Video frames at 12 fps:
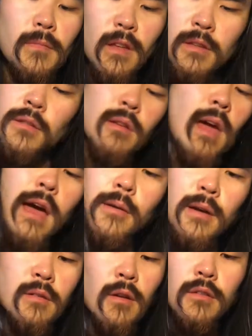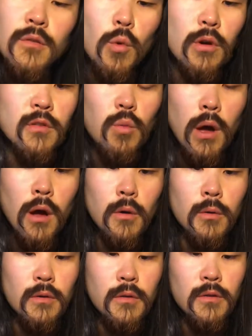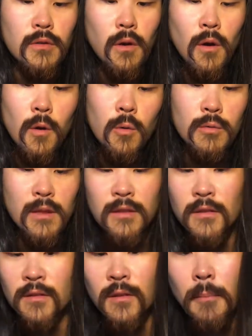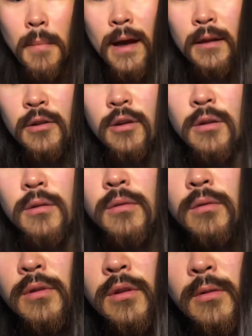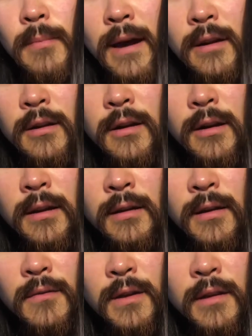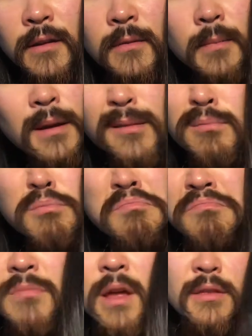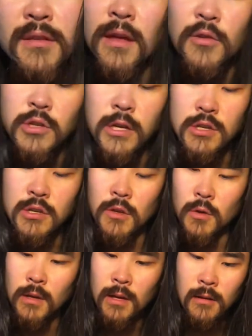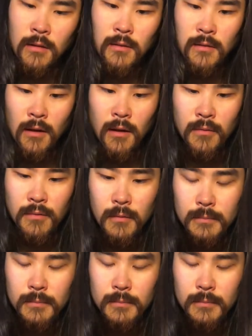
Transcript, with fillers: it's, yeah, as long as it works well. So that's just a minor, little minor inconvenience, but nothing that'll change the unit in itself.